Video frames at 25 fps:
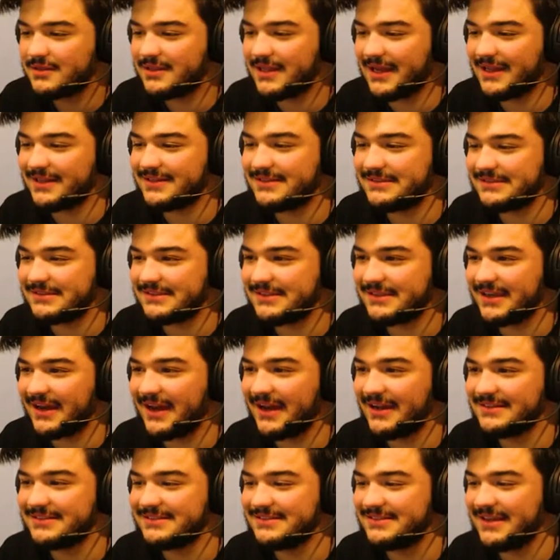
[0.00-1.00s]
That
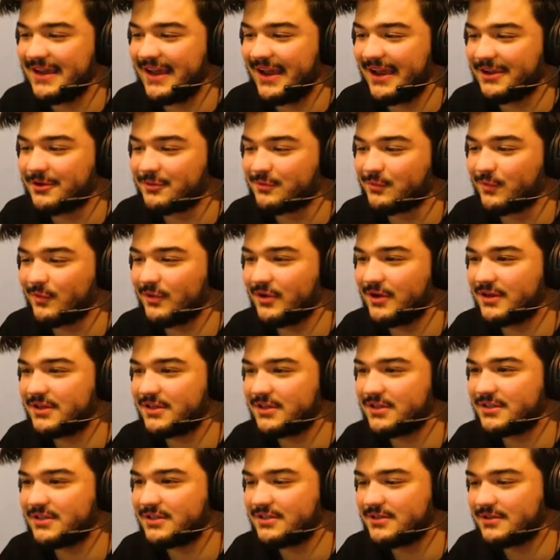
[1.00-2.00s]
goddamn
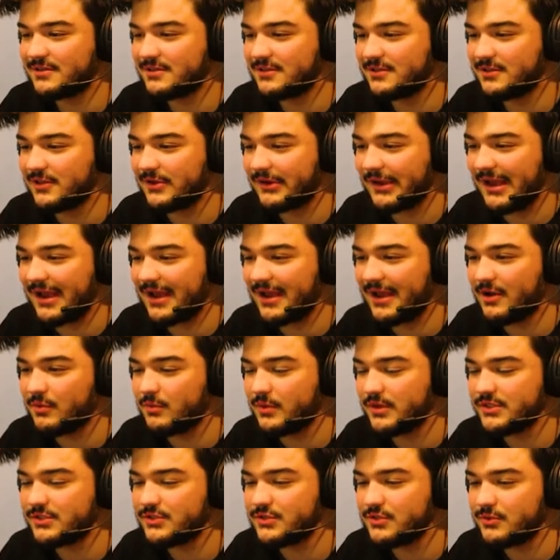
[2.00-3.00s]
rook. Look, I got
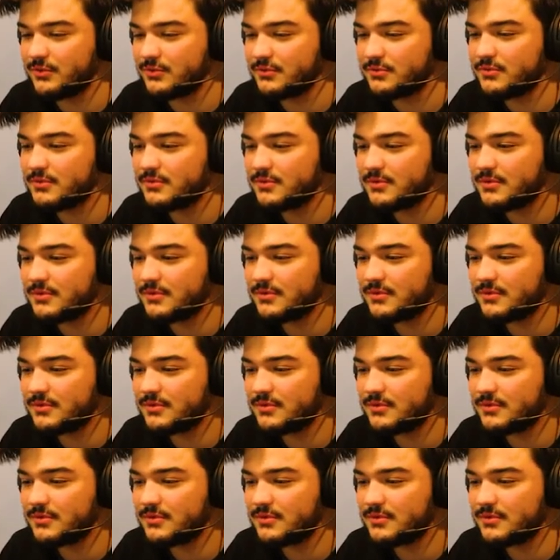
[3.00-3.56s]
one too.